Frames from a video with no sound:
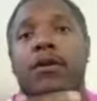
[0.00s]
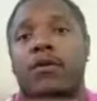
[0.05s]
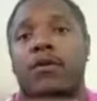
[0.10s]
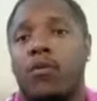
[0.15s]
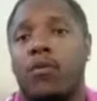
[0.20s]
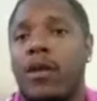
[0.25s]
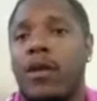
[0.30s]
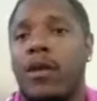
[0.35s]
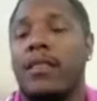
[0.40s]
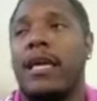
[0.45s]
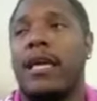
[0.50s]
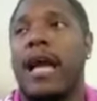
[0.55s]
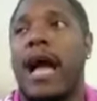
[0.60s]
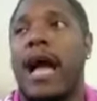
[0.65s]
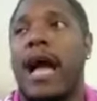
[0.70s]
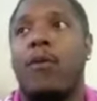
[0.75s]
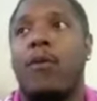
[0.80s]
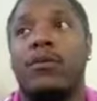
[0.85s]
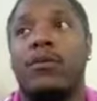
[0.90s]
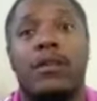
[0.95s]
The one thing
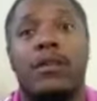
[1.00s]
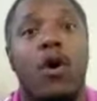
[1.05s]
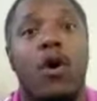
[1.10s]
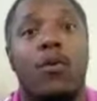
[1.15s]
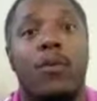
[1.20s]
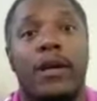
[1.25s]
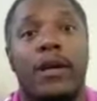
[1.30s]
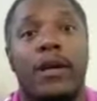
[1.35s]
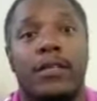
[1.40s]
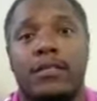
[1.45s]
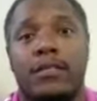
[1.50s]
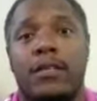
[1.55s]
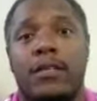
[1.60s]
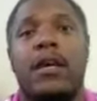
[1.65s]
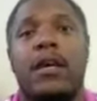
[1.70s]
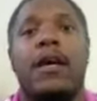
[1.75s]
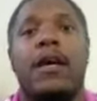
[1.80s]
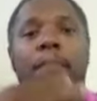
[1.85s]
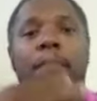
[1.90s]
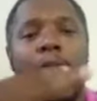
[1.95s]
I was always
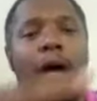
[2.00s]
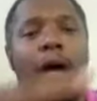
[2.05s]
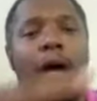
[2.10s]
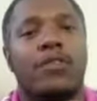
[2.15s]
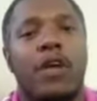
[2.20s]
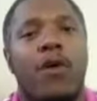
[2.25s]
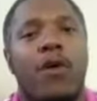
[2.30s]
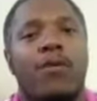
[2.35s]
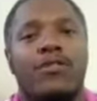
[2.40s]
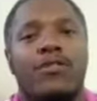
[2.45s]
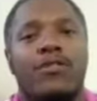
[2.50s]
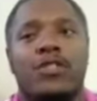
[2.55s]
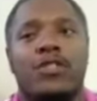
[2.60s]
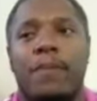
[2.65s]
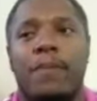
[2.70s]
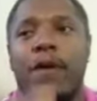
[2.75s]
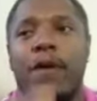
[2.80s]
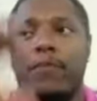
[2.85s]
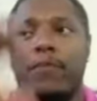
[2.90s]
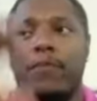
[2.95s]

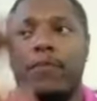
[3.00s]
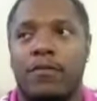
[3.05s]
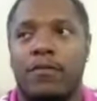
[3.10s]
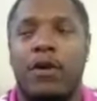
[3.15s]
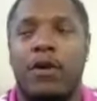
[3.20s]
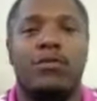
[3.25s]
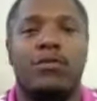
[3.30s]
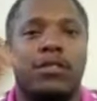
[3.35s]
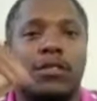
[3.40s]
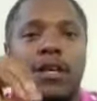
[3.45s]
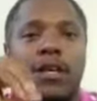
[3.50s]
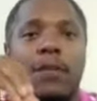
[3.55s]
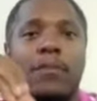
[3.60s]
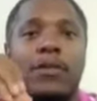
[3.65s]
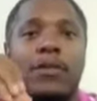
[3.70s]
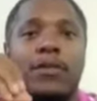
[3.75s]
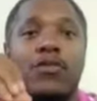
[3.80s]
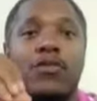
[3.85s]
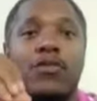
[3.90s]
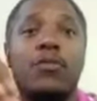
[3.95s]
respectful of coaches
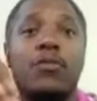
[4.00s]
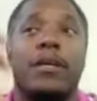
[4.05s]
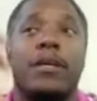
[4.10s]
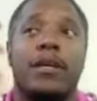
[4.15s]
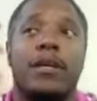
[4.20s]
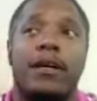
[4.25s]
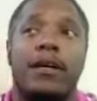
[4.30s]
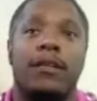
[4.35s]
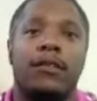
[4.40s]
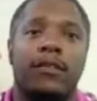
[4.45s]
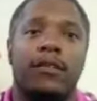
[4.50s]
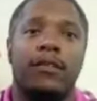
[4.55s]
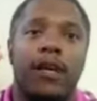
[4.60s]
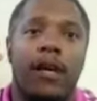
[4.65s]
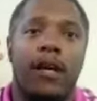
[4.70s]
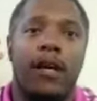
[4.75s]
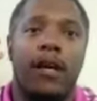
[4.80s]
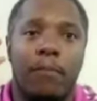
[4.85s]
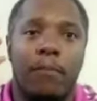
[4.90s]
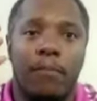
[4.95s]
coming through, because
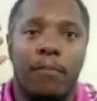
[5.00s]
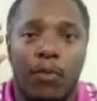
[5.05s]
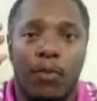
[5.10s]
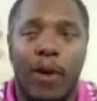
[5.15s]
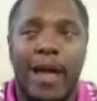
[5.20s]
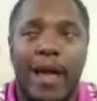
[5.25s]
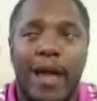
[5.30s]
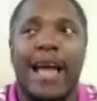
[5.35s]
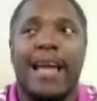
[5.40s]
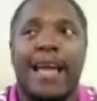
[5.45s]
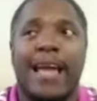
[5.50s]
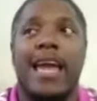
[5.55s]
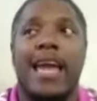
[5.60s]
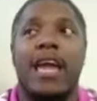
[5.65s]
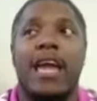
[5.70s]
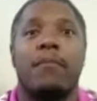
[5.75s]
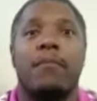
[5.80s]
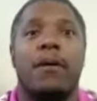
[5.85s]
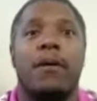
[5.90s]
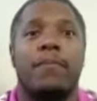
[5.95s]
the way I
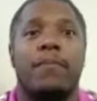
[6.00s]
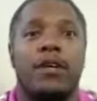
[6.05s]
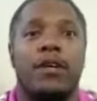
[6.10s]
came up in